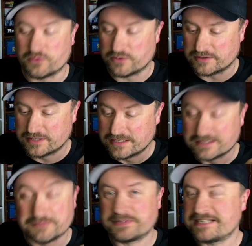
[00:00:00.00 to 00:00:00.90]
or
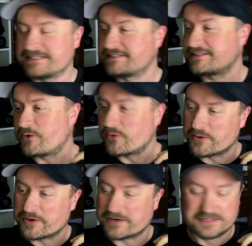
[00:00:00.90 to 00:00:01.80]
complaints
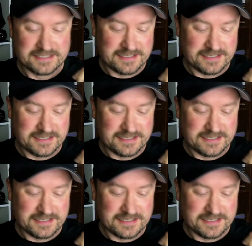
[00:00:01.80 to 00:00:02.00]
or